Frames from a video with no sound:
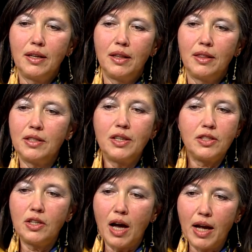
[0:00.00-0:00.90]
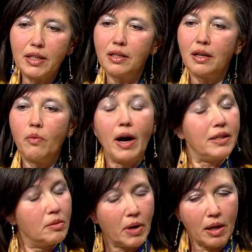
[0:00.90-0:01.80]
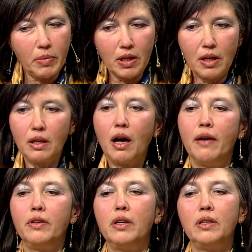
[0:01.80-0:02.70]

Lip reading: this is not quite, in my opinion, covered